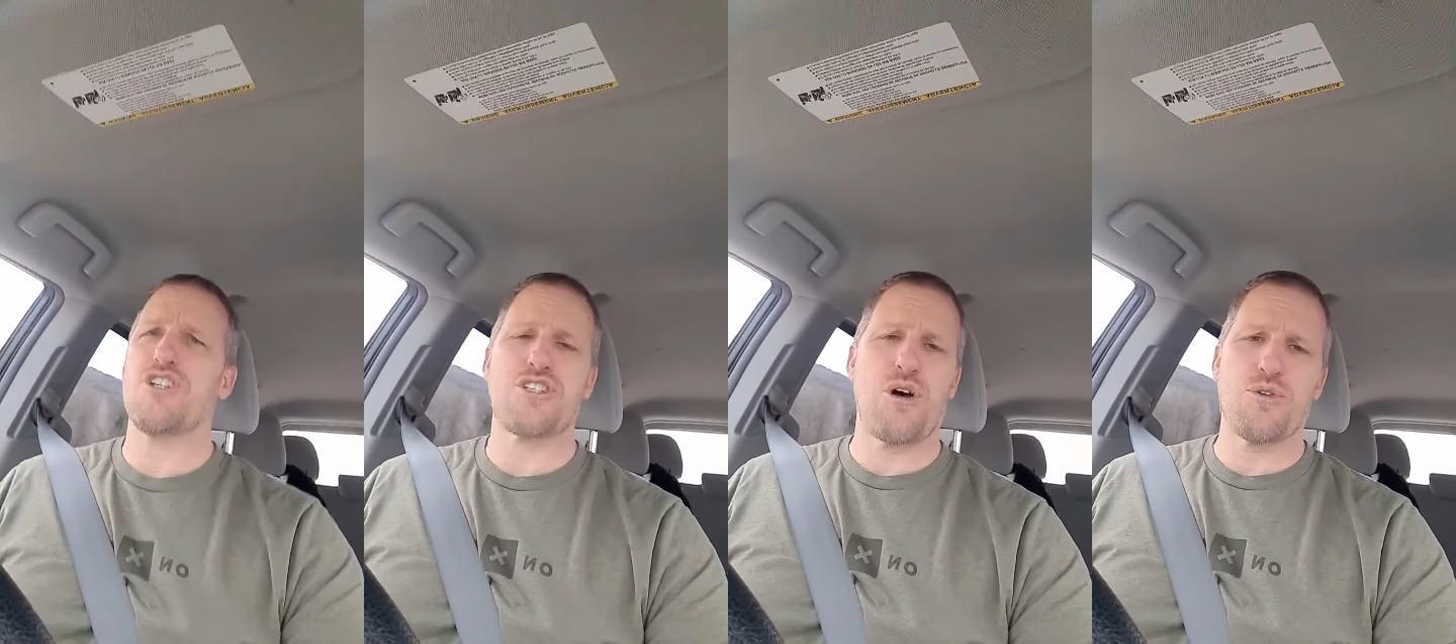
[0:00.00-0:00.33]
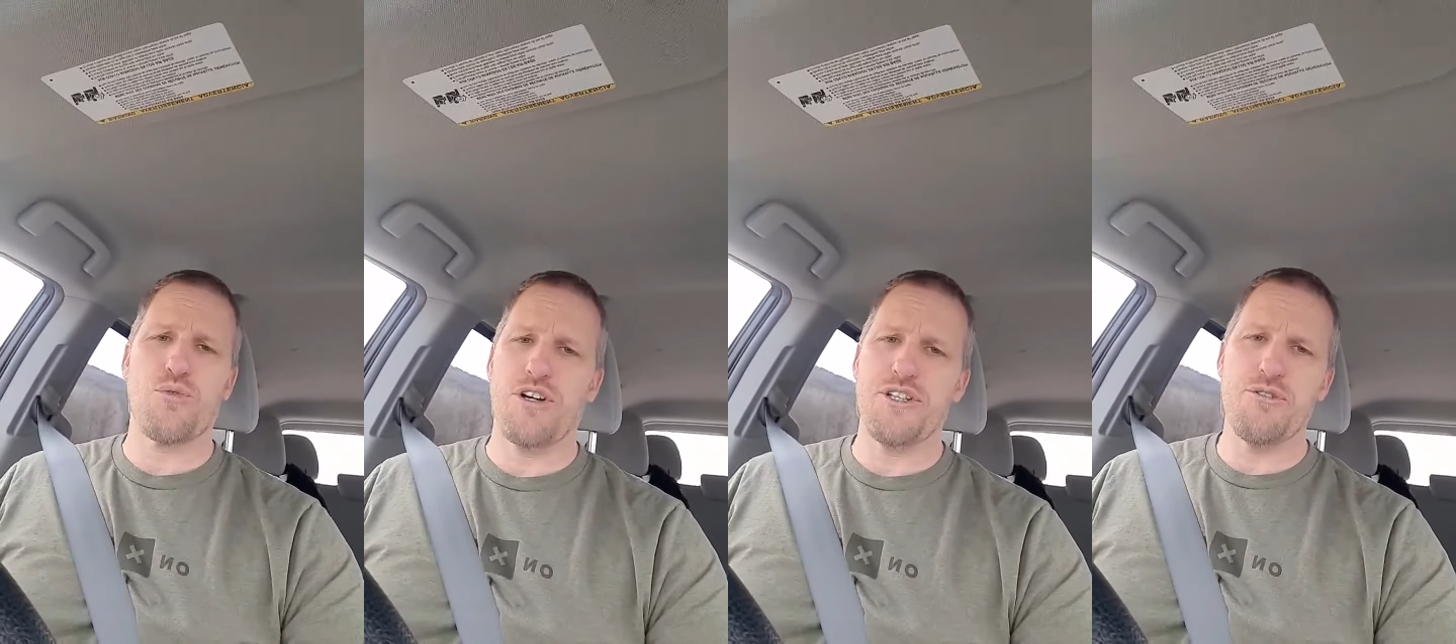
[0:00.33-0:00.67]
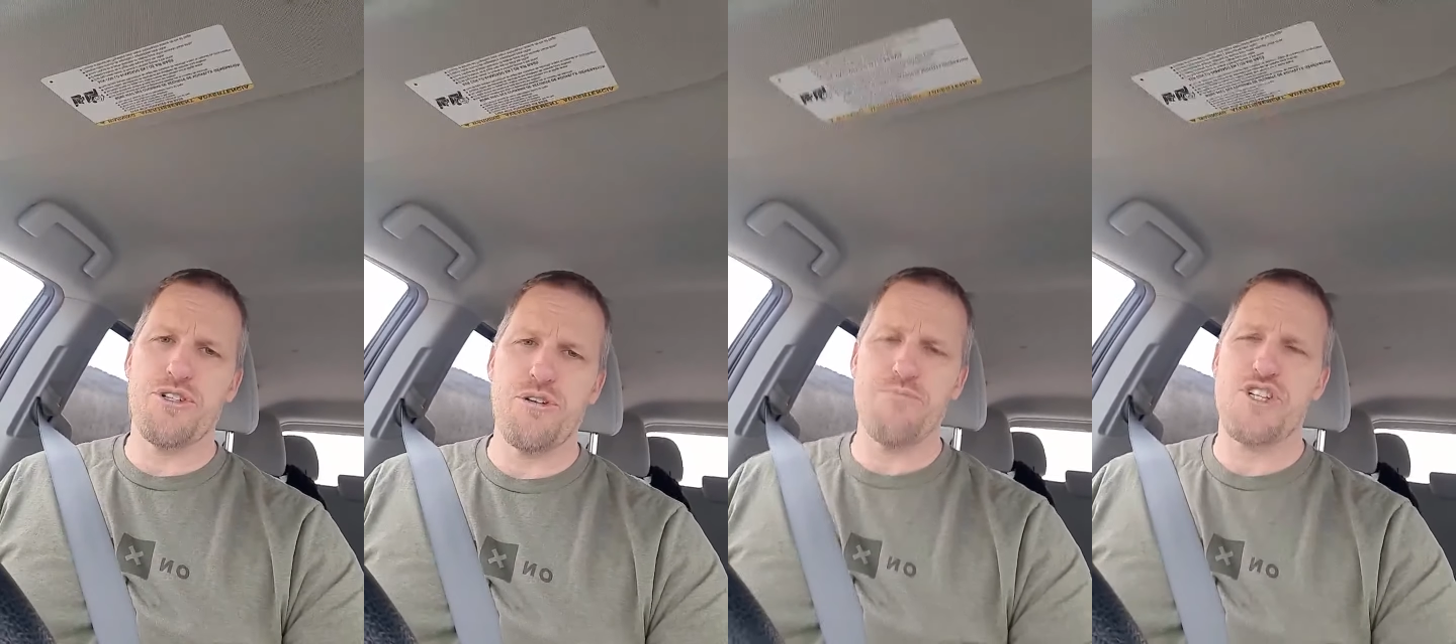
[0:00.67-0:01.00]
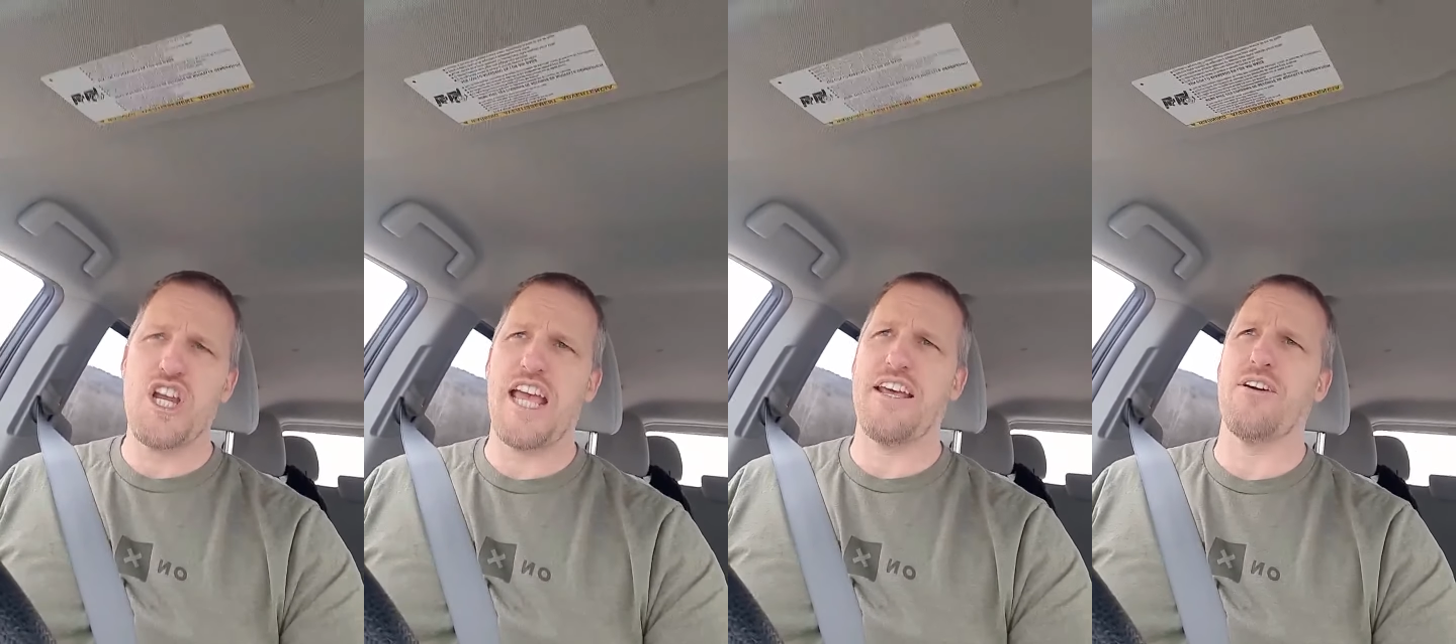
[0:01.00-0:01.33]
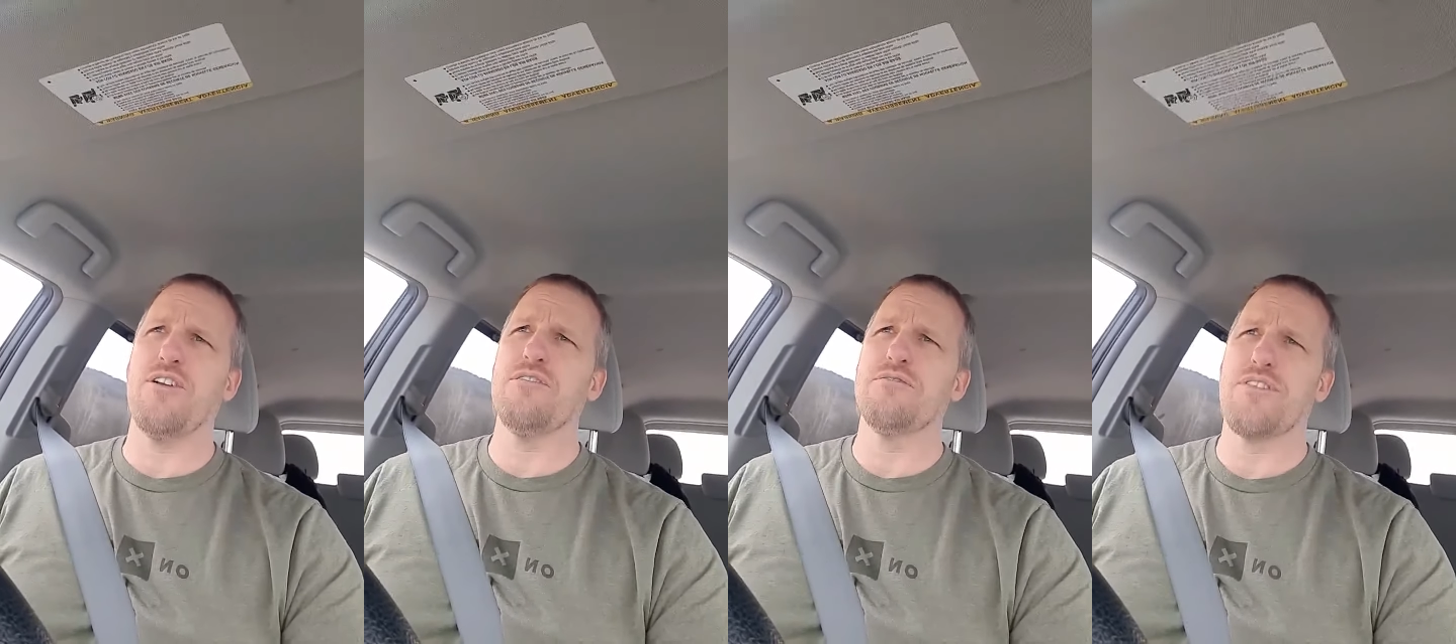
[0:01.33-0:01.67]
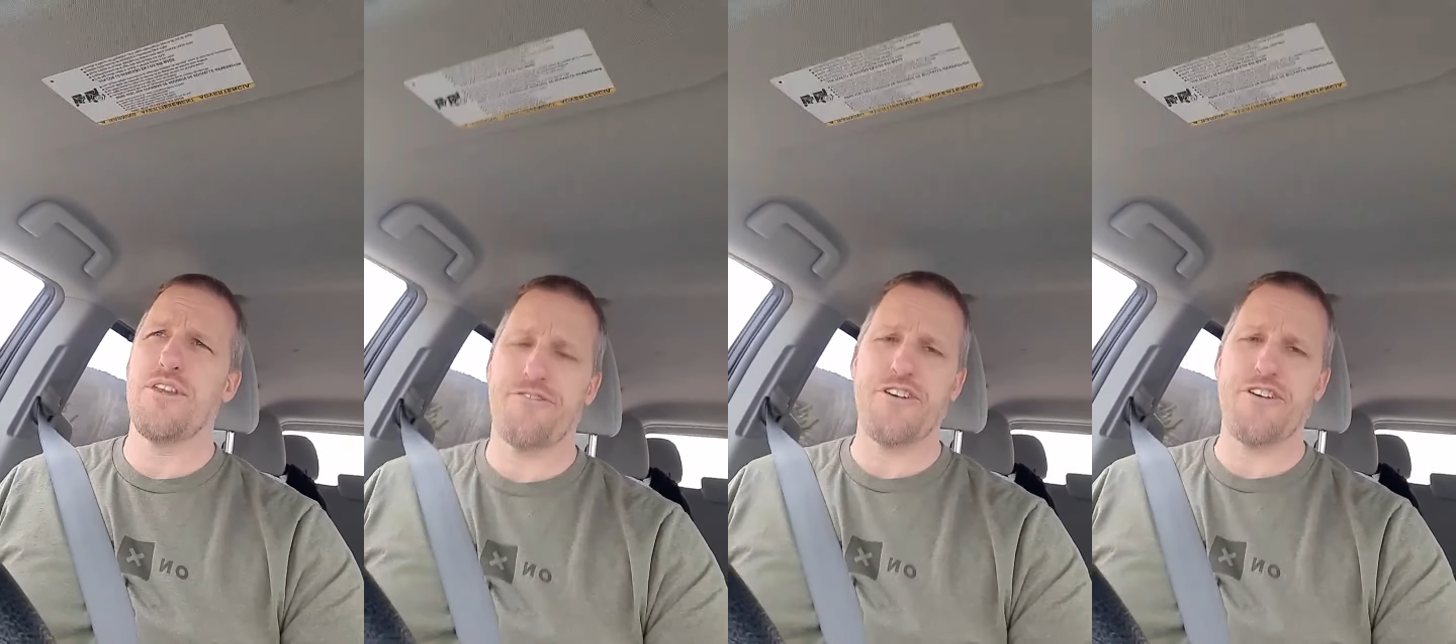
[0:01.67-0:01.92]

Just go to our YouTube channel, The